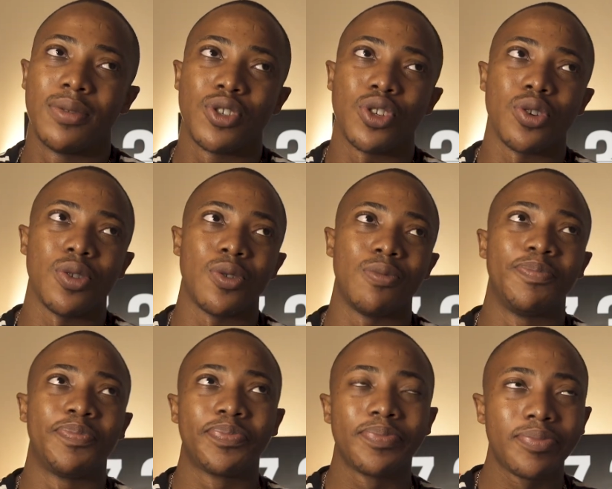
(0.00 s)
So
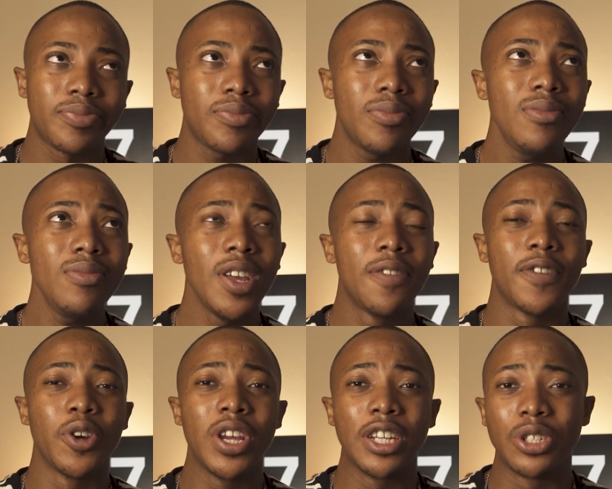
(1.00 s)

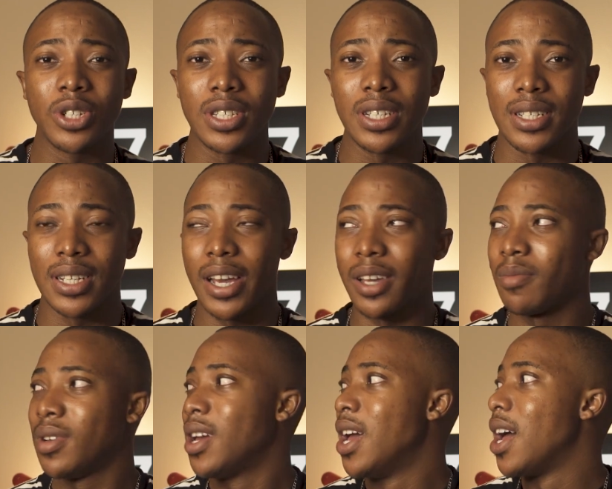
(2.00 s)
very interesting time.